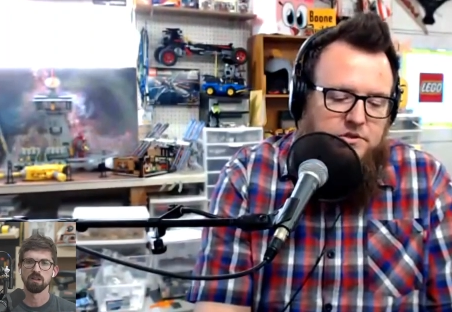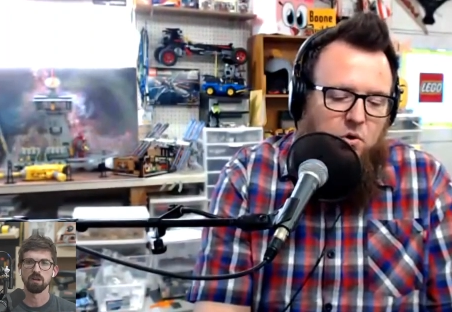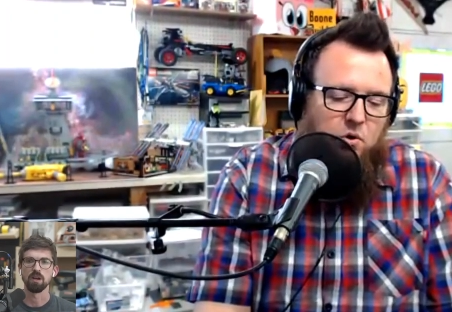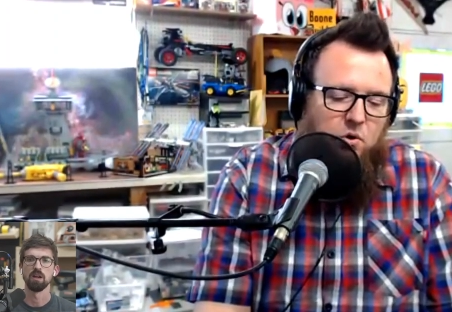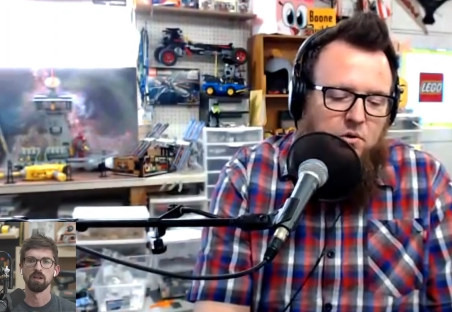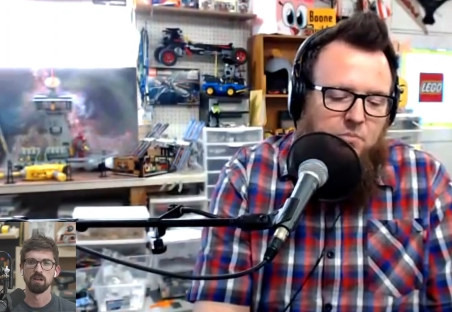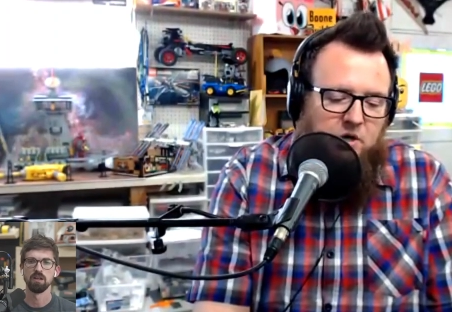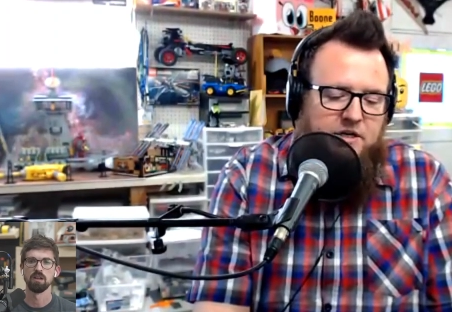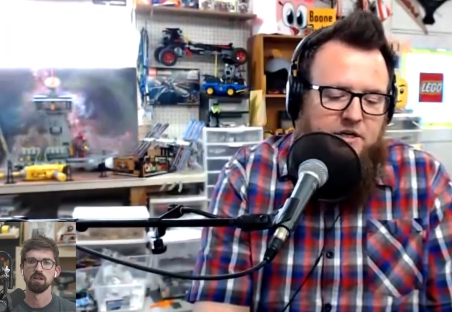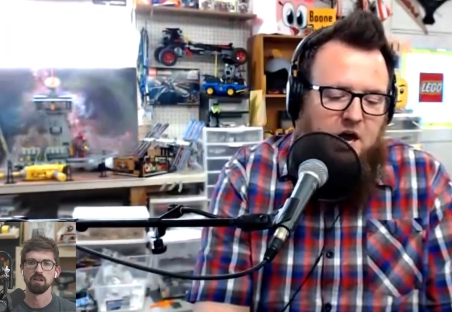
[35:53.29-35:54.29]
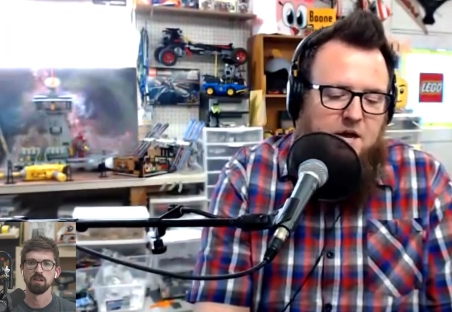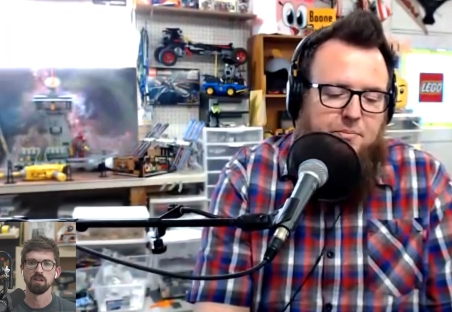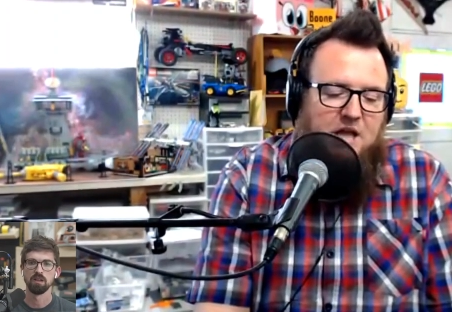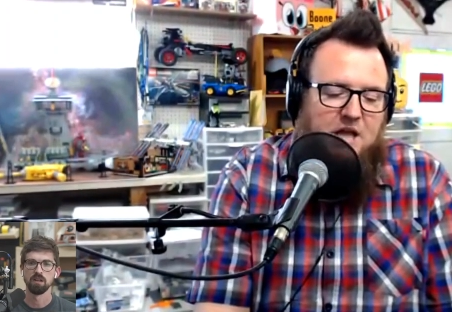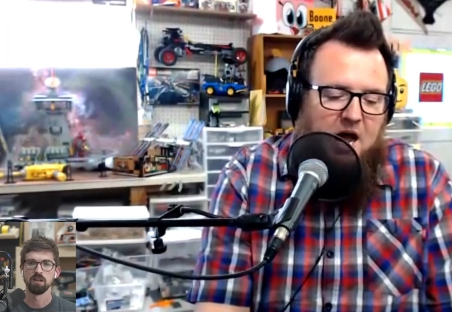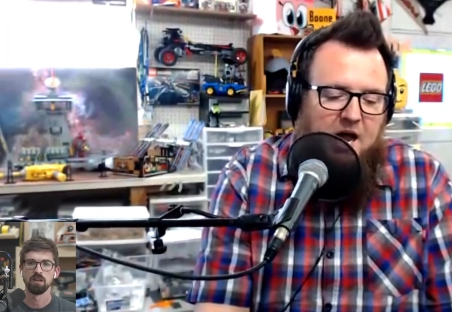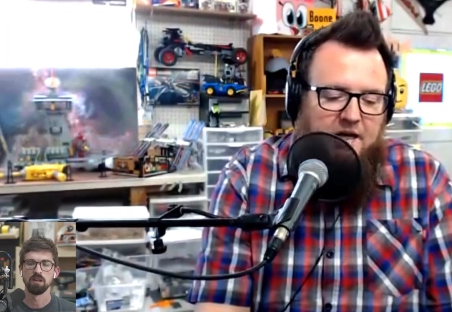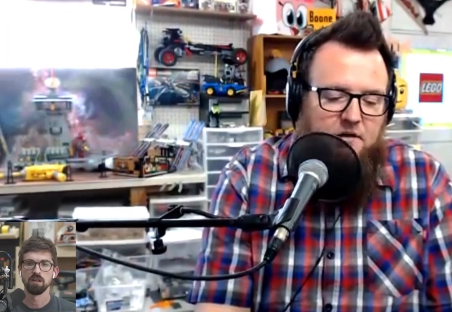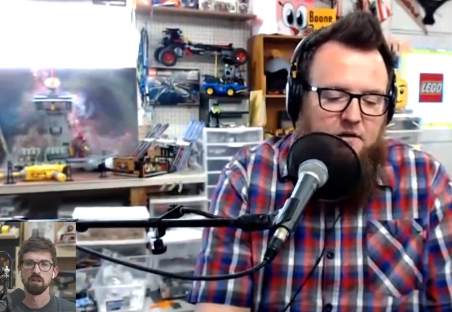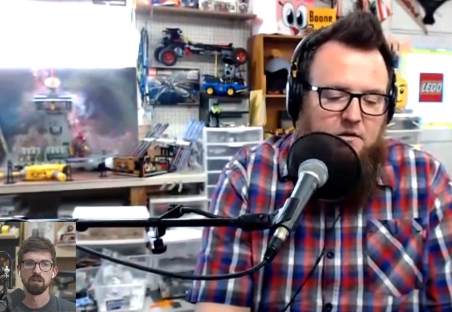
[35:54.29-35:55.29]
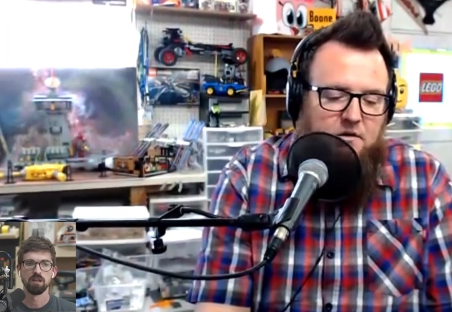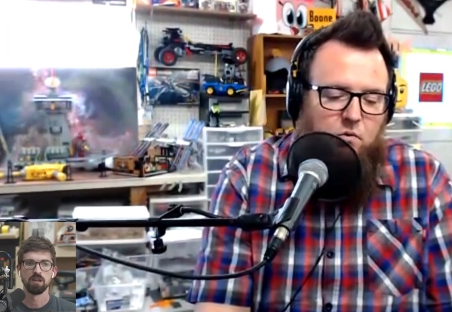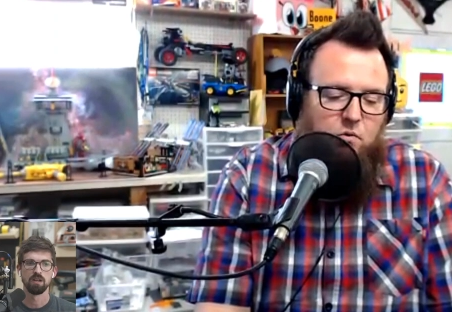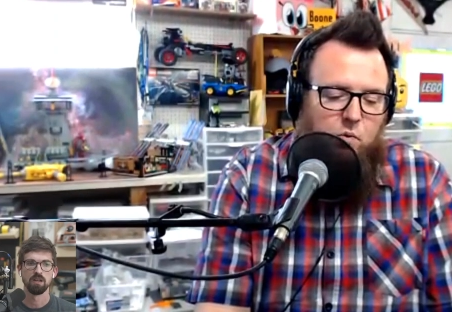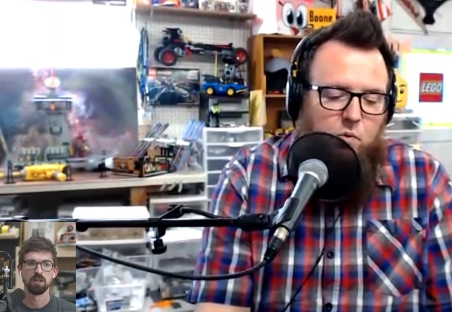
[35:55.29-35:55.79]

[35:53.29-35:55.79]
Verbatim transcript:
Speaker 1: Okay. So Mark and I applied